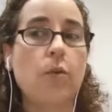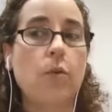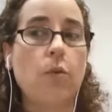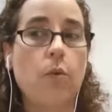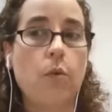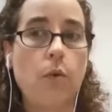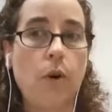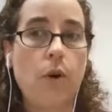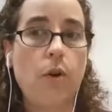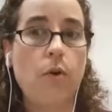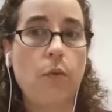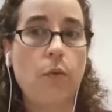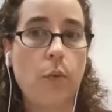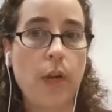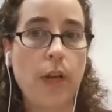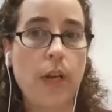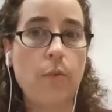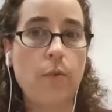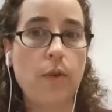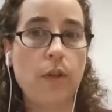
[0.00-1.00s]
what
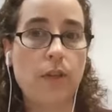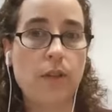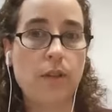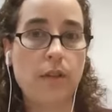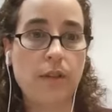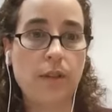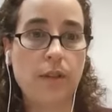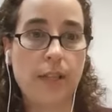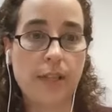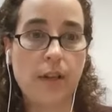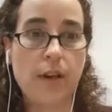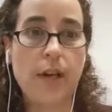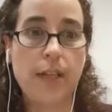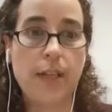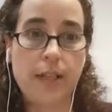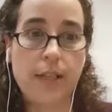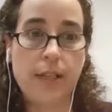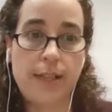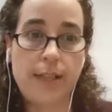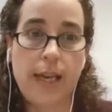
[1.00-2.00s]
we would decide
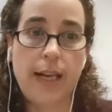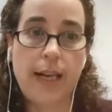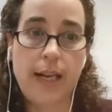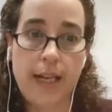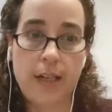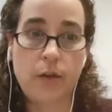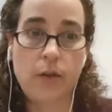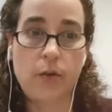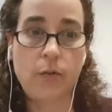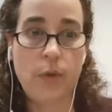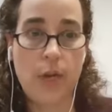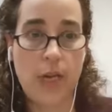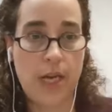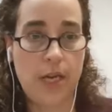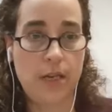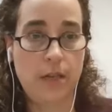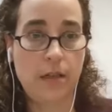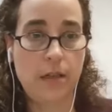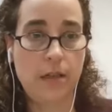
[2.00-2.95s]
is their clinical need.